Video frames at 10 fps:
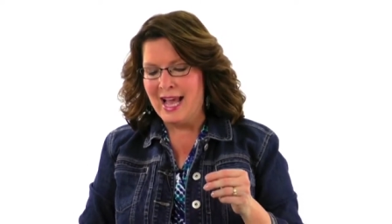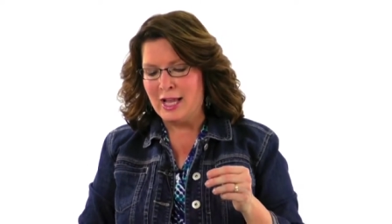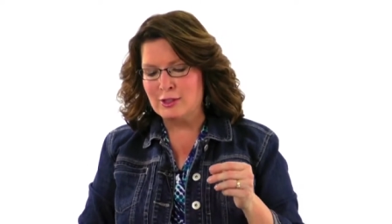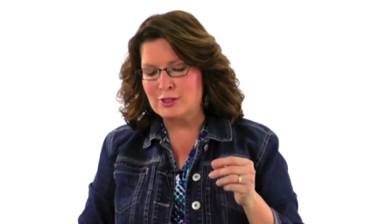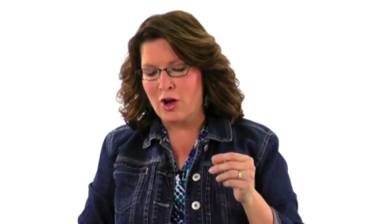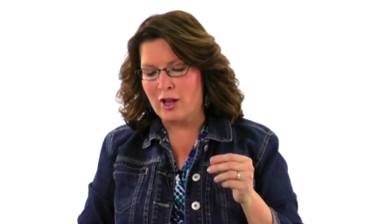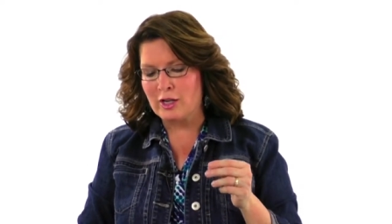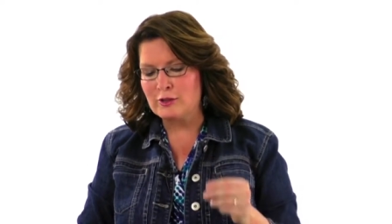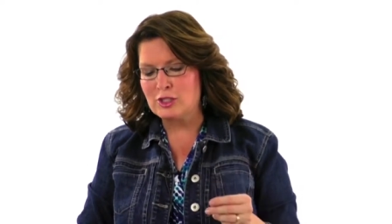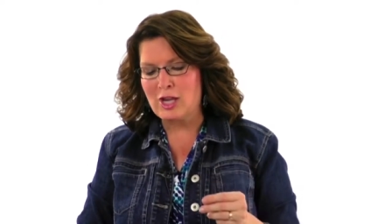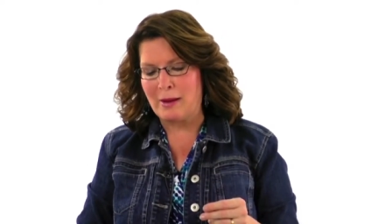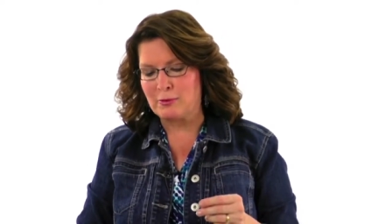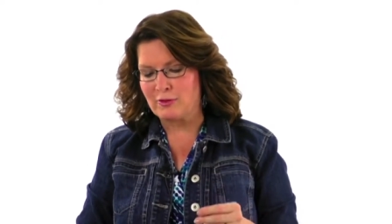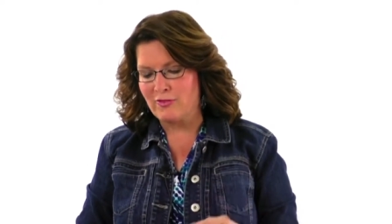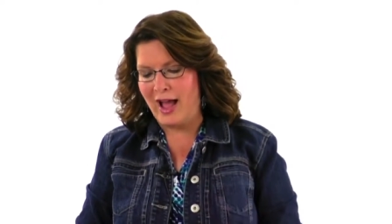you saw Luke
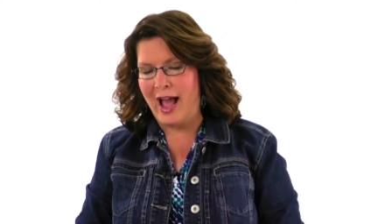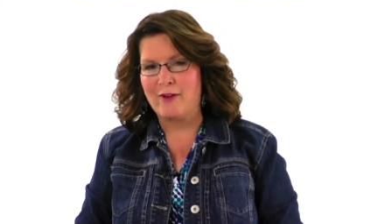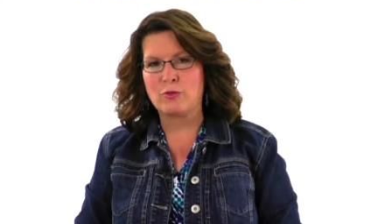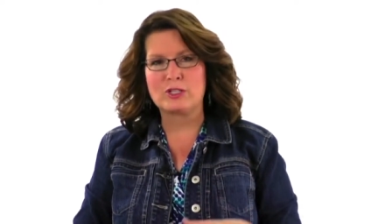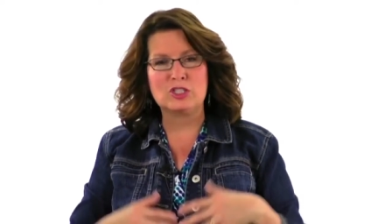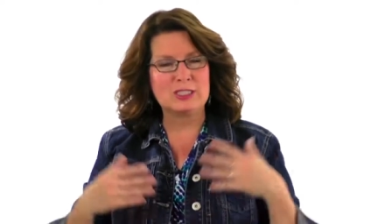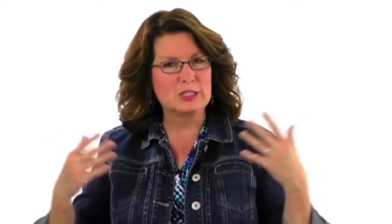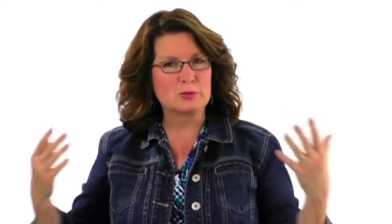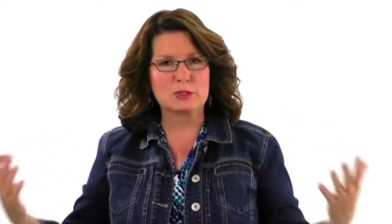chapter 5 where Jesus